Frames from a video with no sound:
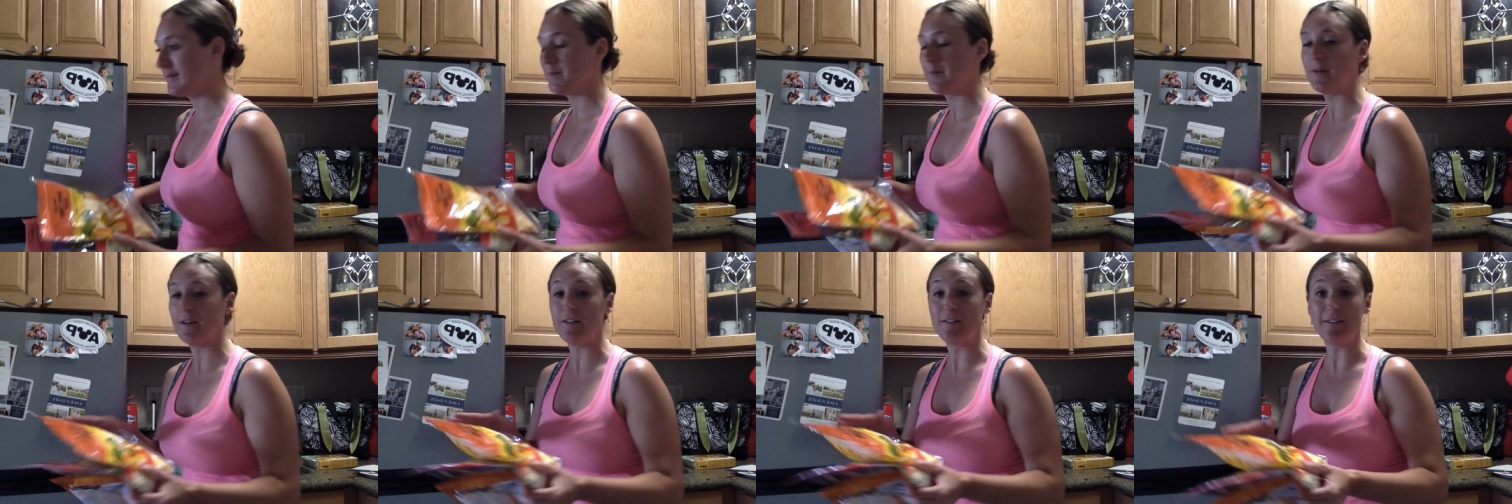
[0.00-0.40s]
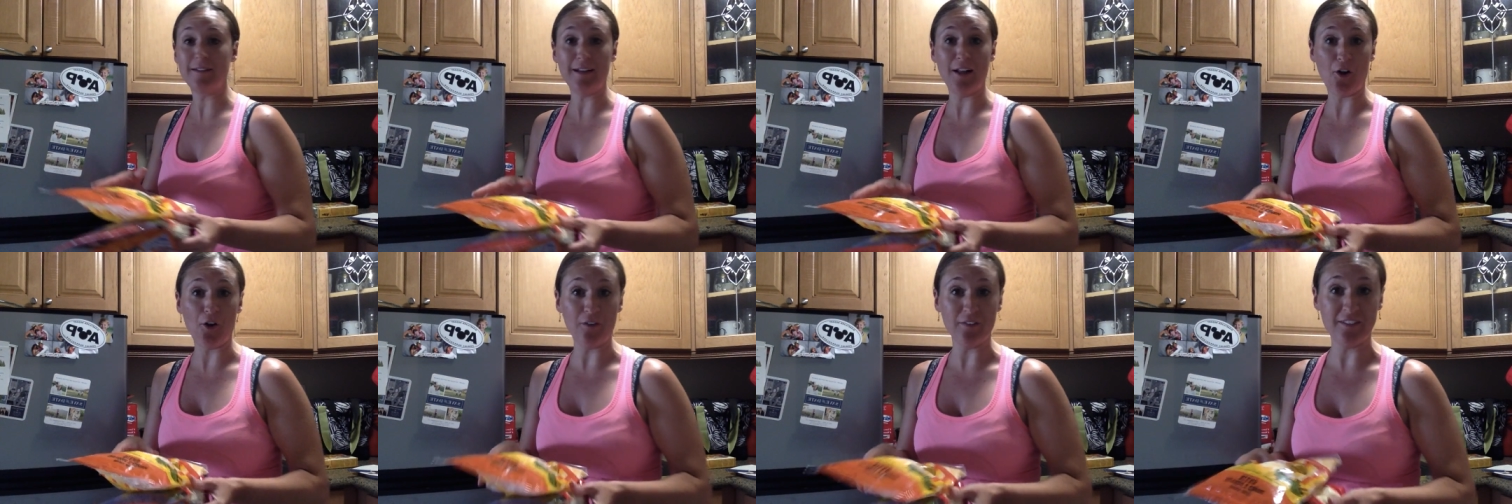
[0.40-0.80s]
gonna,
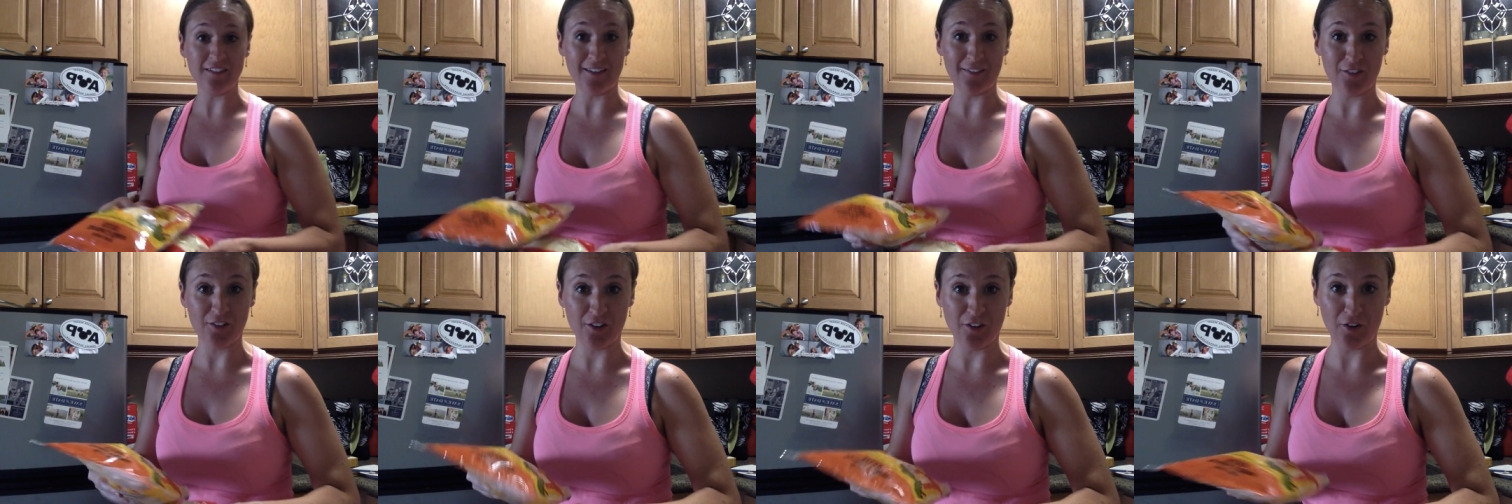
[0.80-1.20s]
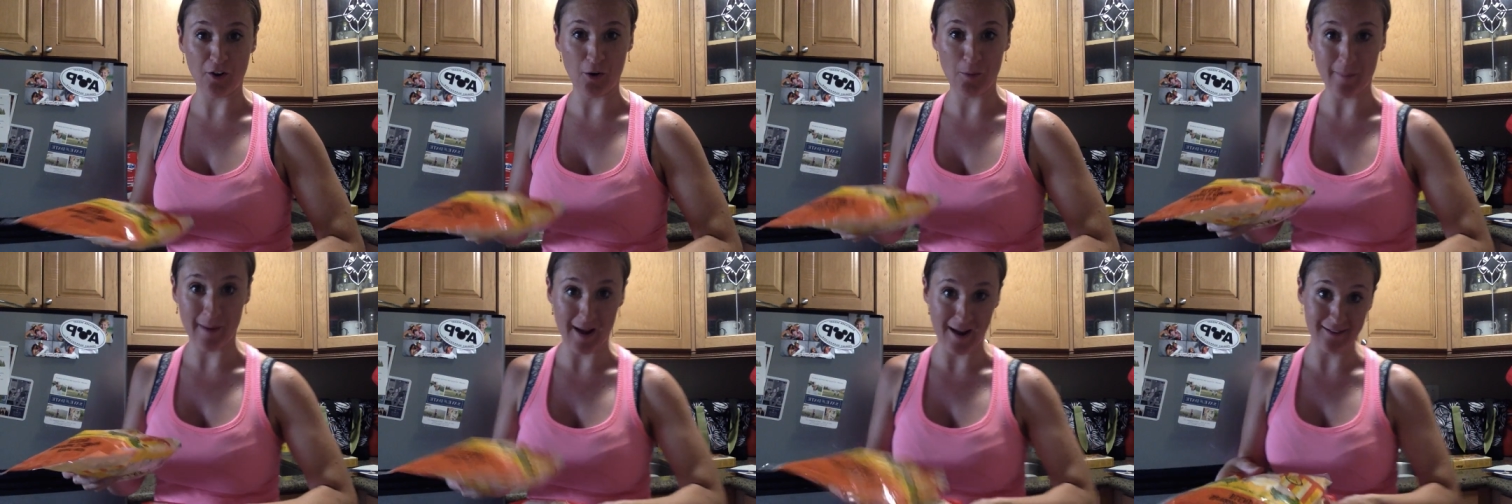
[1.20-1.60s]
all this stuff can
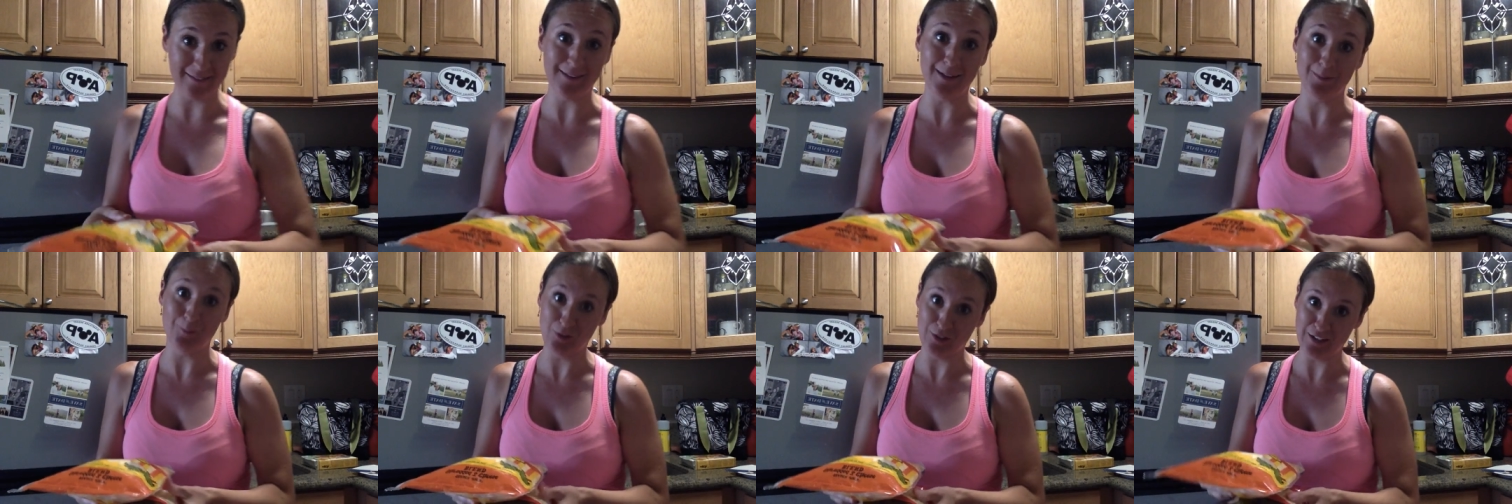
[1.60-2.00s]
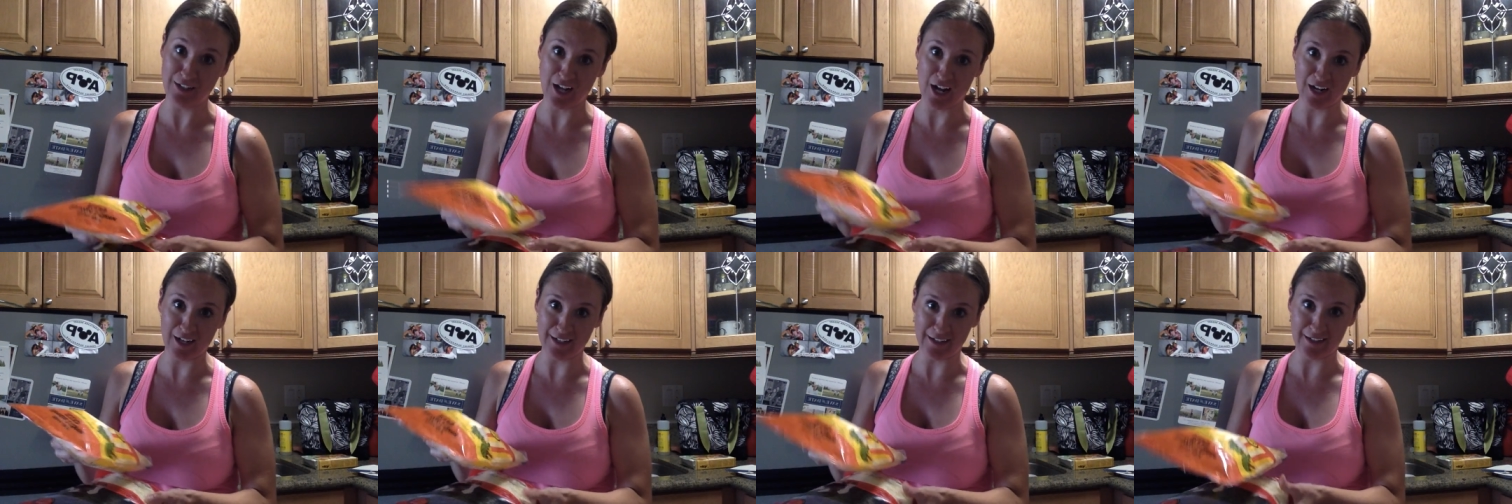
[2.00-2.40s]
go bad, and I'm really
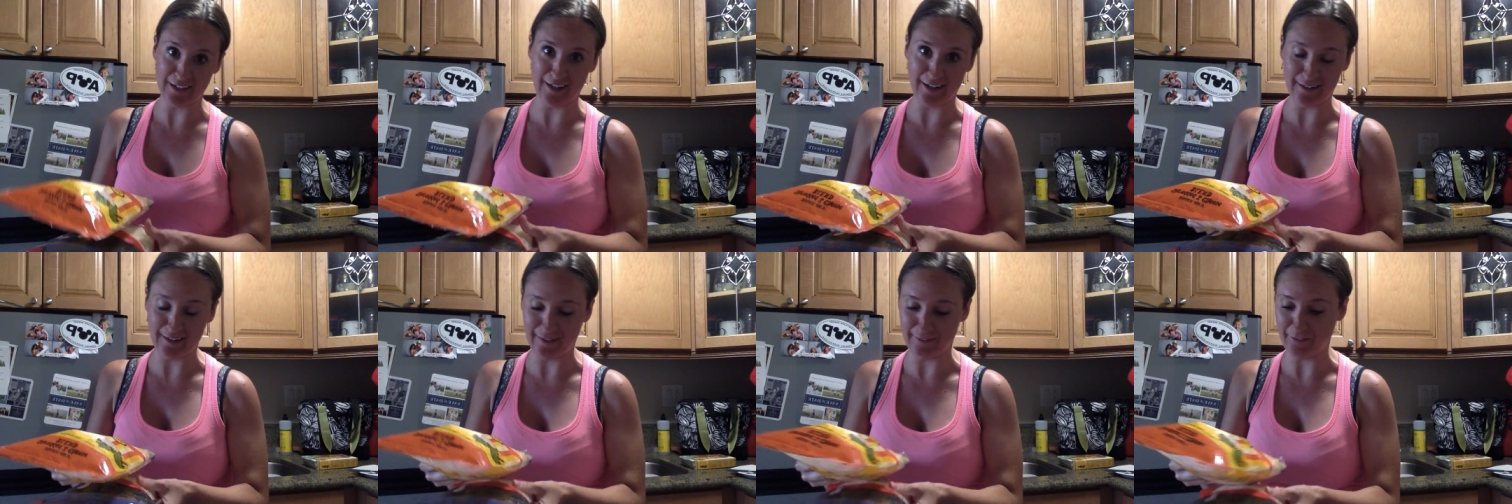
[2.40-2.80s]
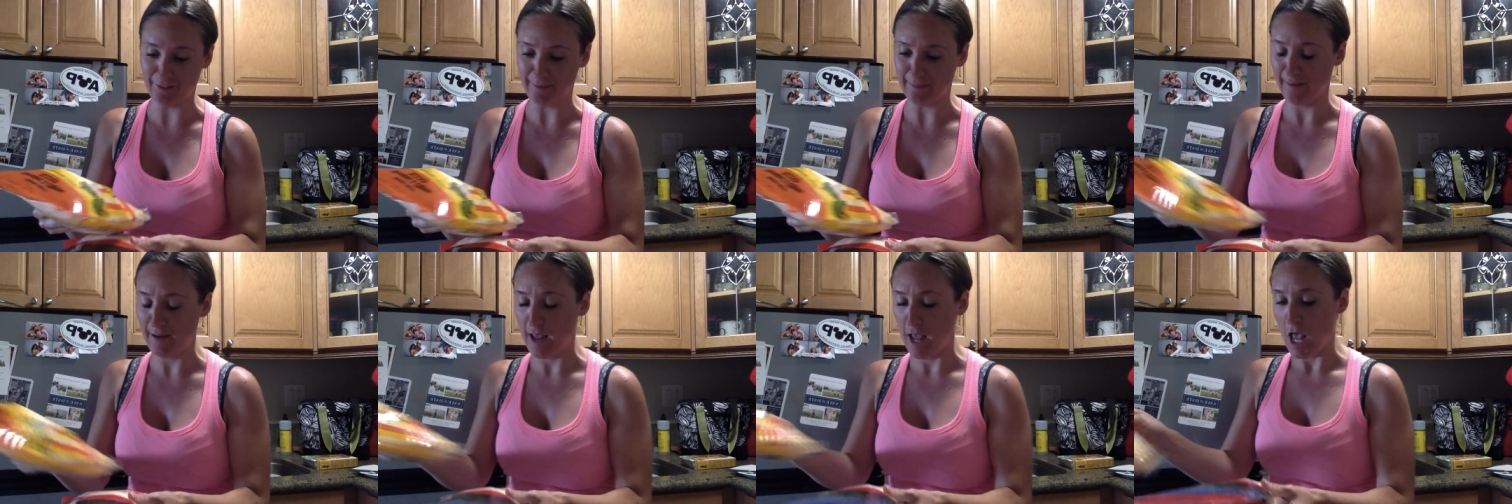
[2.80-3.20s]
not going to eat any of it.